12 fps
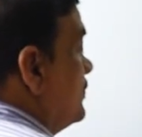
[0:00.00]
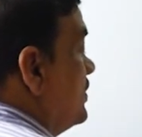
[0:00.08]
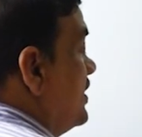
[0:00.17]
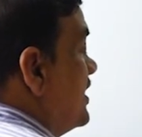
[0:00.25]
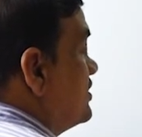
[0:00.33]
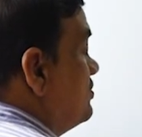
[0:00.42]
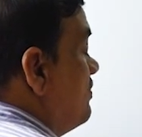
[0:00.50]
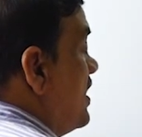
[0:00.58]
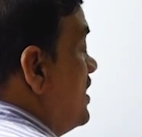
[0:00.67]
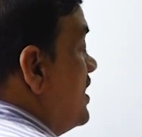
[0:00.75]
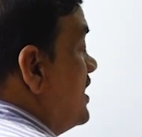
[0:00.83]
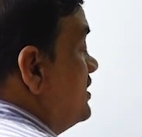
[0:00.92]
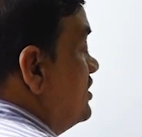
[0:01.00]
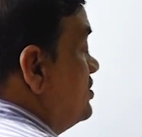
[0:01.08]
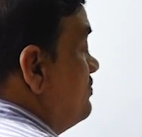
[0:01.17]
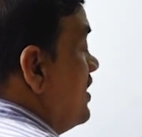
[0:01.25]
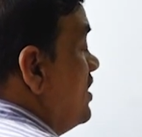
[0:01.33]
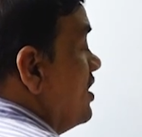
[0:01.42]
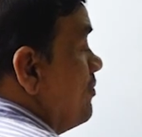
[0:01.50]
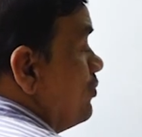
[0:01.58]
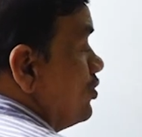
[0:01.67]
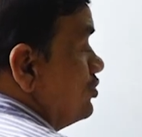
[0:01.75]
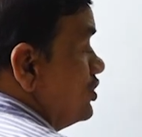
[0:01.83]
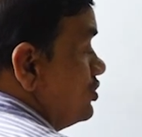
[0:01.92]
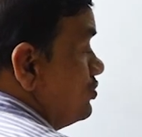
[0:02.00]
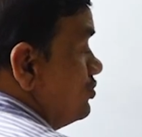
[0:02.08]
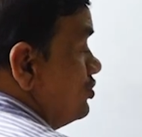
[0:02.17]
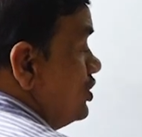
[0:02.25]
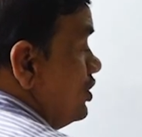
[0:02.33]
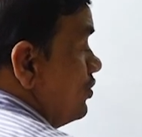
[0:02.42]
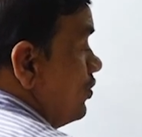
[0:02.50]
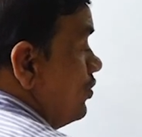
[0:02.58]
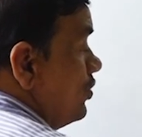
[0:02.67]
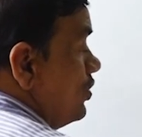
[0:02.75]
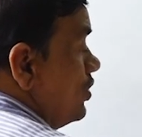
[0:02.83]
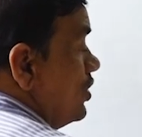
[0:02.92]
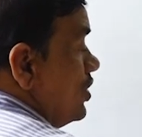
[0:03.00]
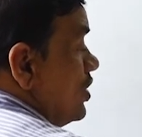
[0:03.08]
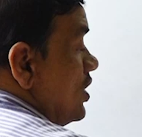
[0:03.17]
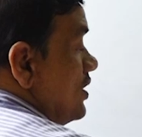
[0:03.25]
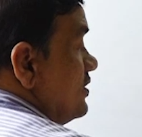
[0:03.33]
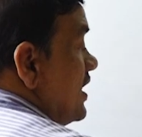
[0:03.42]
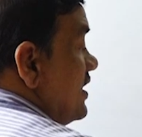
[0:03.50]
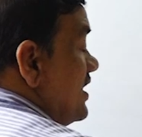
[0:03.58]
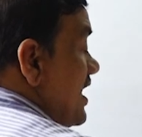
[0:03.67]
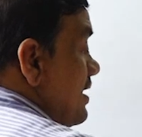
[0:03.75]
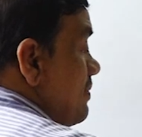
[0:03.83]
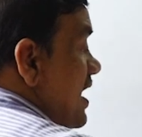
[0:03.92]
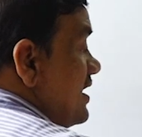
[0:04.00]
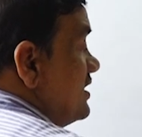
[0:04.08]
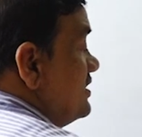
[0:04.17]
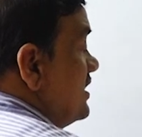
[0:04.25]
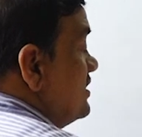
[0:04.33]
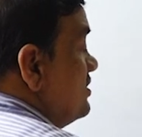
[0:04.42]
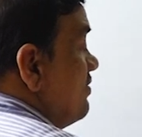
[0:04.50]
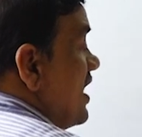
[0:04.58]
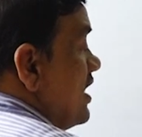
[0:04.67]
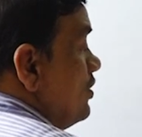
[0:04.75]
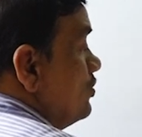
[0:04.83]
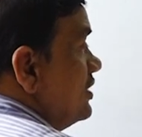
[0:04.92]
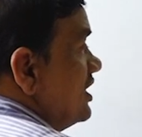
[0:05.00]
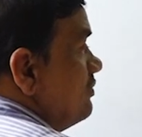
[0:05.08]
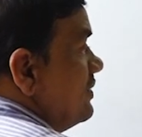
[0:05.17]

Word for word: As h value approaches to 0, then A minus h value, that